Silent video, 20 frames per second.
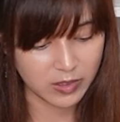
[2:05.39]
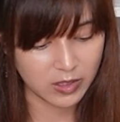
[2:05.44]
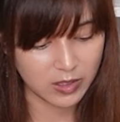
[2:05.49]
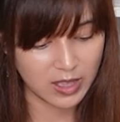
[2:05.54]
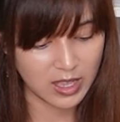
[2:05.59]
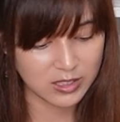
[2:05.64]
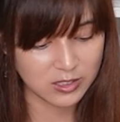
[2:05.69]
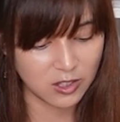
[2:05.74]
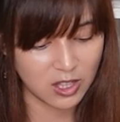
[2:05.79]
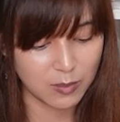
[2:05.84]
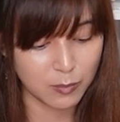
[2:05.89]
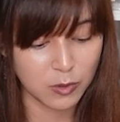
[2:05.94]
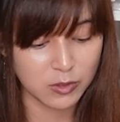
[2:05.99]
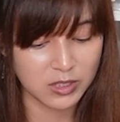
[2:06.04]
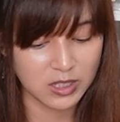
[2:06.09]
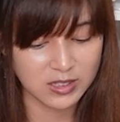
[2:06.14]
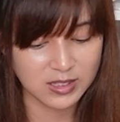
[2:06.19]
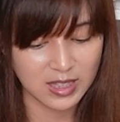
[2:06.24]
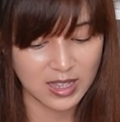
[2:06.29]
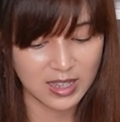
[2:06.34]
has a lot more
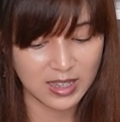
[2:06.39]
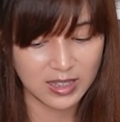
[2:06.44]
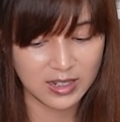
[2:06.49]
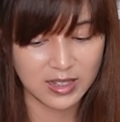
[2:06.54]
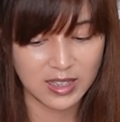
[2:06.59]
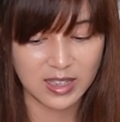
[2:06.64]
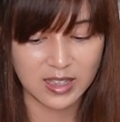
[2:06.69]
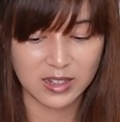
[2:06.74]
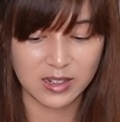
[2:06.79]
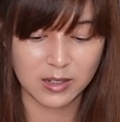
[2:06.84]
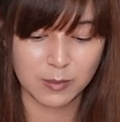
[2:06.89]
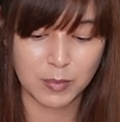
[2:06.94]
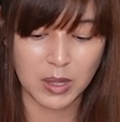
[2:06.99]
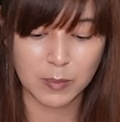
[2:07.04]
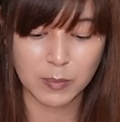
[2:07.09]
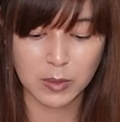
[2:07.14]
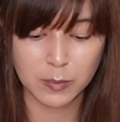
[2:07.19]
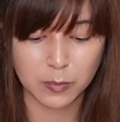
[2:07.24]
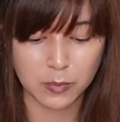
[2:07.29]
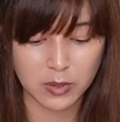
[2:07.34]
design, and the
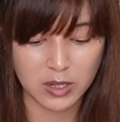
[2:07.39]
pop-up